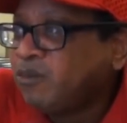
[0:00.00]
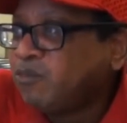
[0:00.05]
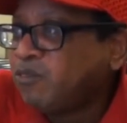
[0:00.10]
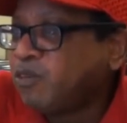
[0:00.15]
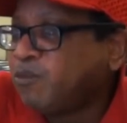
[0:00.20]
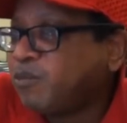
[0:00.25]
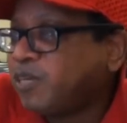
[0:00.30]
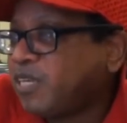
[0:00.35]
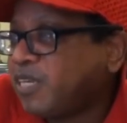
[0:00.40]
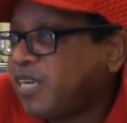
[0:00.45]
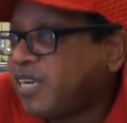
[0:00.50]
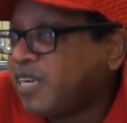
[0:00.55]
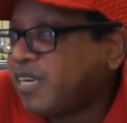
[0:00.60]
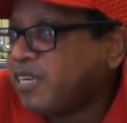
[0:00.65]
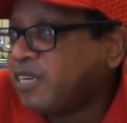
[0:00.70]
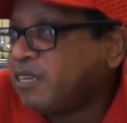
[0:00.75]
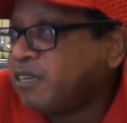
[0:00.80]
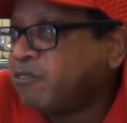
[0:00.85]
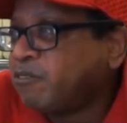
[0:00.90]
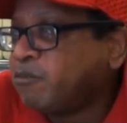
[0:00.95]
from the
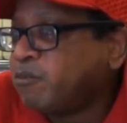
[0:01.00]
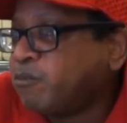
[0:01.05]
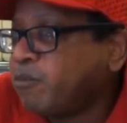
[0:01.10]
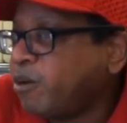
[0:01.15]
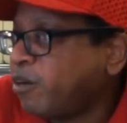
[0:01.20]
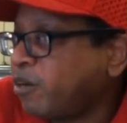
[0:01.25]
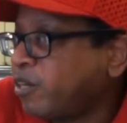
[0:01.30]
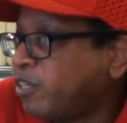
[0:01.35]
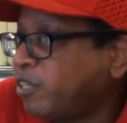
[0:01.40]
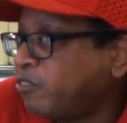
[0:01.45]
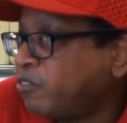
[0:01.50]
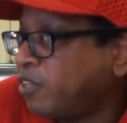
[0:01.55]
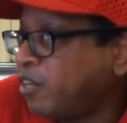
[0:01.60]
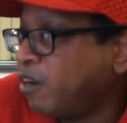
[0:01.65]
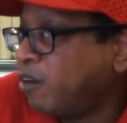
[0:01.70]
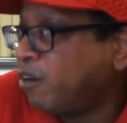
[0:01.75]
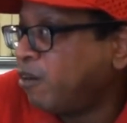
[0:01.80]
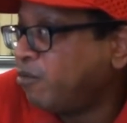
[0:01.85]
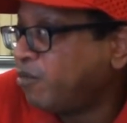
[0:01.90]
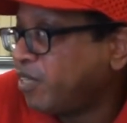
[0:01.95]
land of Marcus
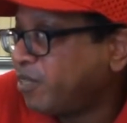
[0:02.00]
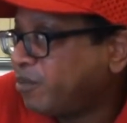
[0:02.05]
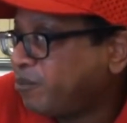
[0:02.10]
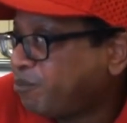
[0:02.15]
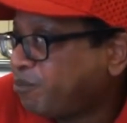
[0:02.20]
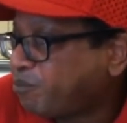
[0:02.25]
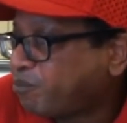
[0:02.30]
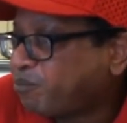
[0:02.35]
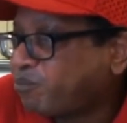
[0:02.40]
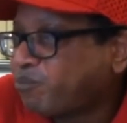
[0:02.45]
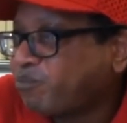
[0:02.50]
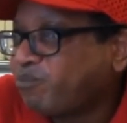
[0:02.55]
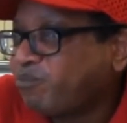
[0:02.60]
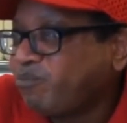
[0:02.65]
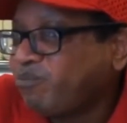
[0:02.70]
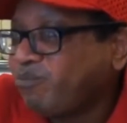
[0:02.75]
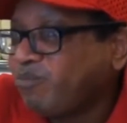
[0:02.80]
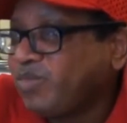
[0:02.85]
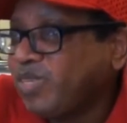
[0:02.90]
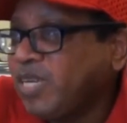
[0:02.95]
Garvey,
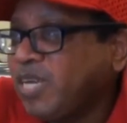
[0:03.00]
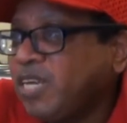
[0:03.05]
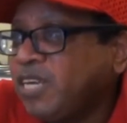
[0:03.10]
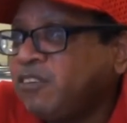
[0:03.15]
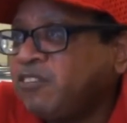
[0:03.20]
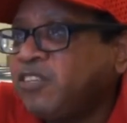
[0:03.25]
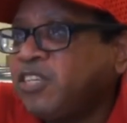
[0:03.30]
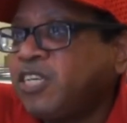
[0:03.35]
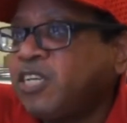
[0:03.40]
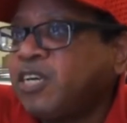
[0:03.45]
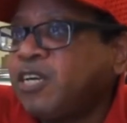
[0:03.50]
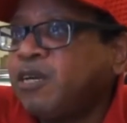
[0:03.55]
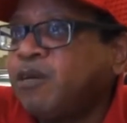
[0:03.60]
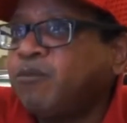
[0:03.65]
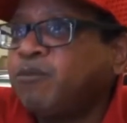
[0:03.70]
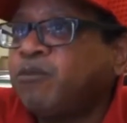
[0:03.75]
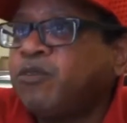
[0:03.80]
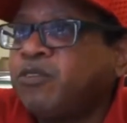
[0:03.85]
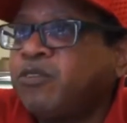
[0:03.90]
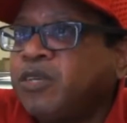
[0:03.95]
and she
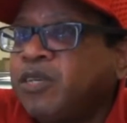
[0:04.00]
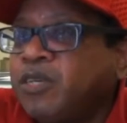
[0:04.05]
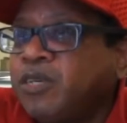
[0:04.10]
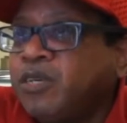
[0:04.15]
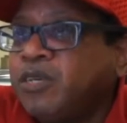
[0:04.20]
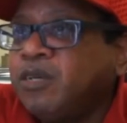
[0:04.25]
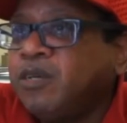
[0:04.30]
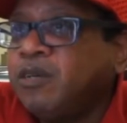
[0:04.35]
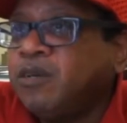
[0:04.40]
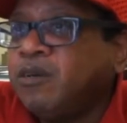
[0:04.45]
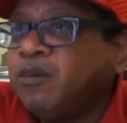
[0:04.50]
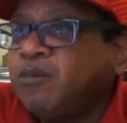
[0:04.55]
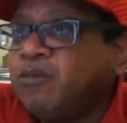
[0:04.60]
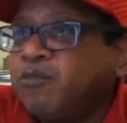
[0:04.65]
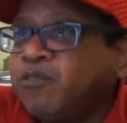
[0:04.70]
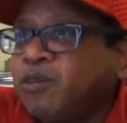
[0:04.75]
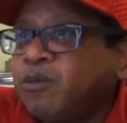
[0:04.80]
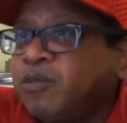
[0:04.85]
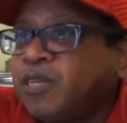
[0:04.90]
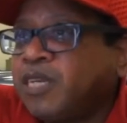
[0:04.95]
comes
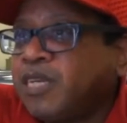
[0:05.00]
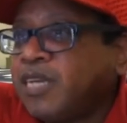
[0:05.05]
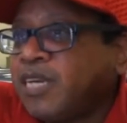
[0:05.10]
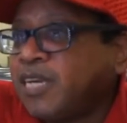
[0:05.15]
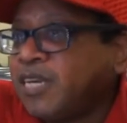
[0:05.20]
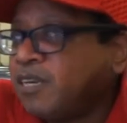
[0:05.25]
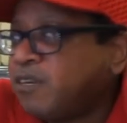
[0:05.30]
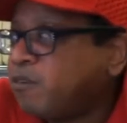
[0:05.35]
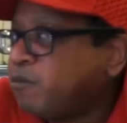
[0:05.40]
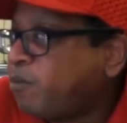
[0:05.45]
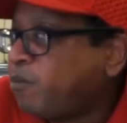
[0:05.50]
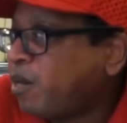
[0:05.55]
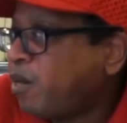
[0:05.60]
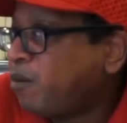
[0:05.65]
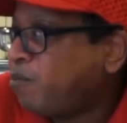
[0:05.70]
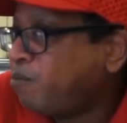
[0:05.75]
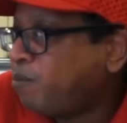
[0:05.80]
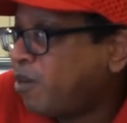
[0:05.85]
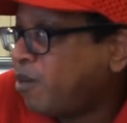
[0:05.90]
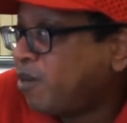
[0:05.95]
from the land of
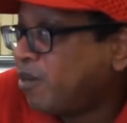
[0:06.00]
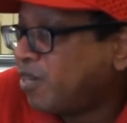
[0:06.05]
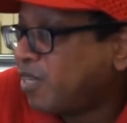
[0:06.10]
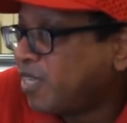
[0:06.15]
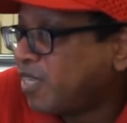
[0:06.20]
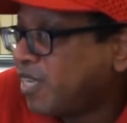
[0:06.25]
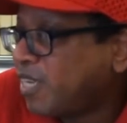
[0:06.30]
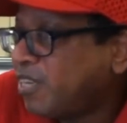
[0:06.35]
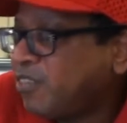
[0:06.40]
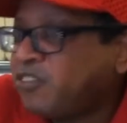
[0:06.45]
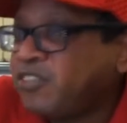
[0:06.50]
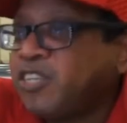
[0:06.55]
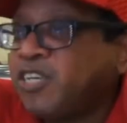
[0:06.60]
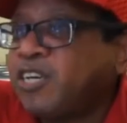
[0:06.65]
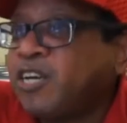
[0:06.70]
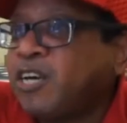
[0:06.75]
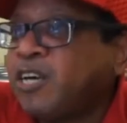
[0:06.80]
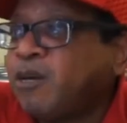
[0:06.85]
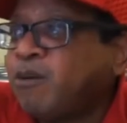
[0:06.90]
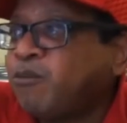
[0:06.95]
Bob Marley, and
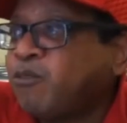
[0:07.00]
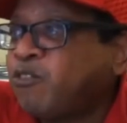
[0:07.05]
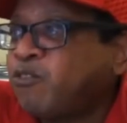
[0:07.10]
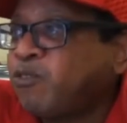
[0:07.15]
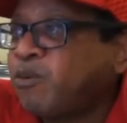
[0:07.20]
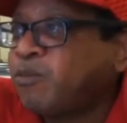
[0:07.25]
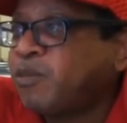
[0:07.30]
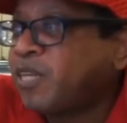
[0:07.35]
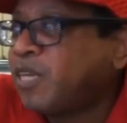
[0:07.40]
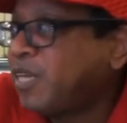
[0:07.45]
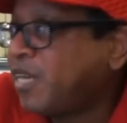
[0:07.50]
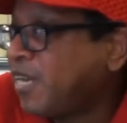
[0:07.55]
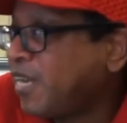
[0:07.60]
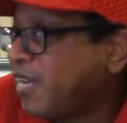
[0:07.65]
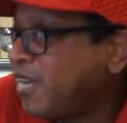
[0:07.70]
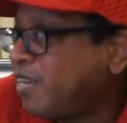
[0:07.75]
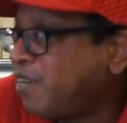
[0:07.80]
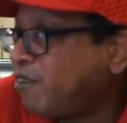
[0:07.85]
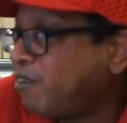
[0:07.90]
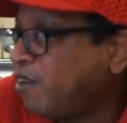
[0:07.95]
she comes from the
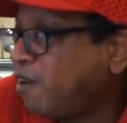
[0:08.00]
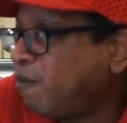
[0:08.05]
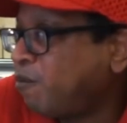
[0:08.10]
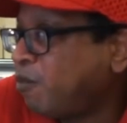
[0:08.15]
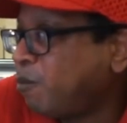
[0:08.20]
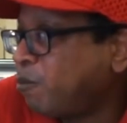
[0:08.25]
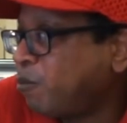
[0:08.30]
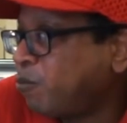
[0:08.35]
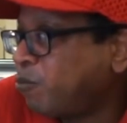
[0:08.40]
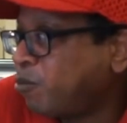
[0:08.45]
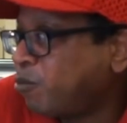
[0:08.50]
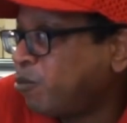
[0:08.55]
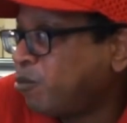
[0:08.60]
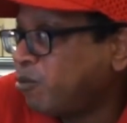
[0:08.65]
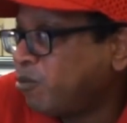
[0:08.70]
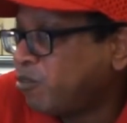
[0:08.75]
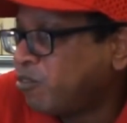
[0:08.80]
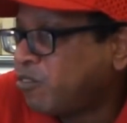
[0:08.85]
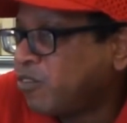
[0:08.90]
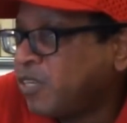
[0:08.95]
land of the
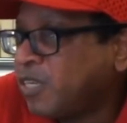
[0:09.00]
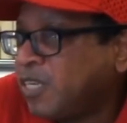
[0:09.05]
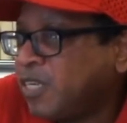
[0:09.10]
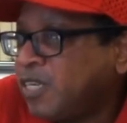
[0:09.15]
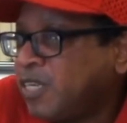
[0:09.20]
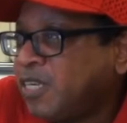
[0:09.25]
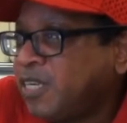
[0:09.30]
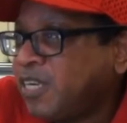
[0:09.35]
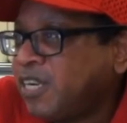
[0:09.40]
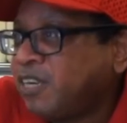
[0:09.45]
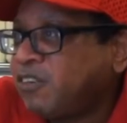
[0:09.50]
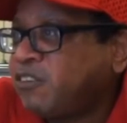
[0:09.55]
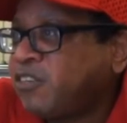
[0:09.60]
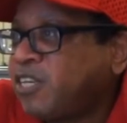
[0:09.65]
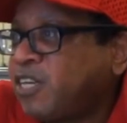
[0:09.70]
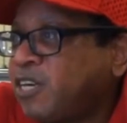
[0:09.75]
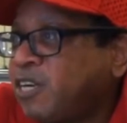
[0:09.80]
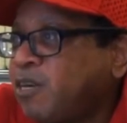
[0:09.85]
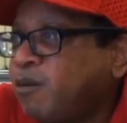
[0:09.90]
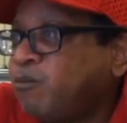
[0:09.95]
Maroons, and
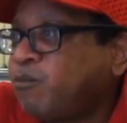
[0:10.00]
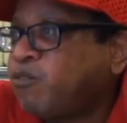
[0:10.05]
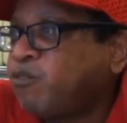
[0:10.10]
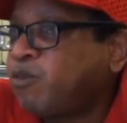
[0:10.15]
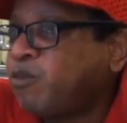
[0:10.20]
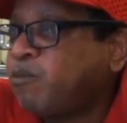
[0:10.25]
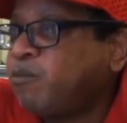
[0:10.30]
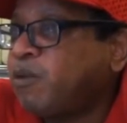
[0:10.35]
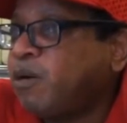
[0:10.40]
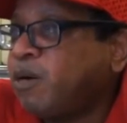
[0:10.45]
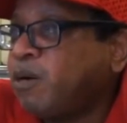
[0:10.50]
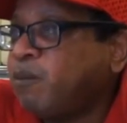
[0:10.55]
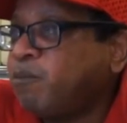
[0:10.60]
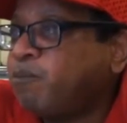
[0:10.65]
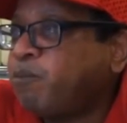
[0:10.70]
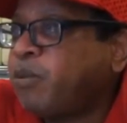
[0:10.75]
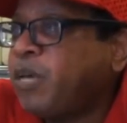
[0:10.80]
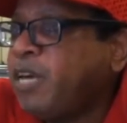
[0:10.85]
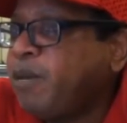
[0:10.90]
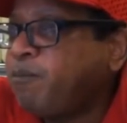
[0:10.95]
she comes from
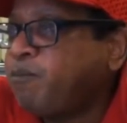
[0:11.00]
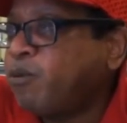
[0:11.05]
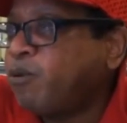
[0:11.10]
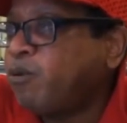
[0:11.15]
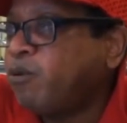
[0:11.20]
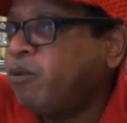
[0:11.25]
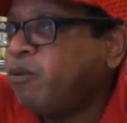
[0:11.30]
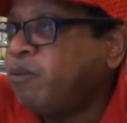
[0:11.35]
a people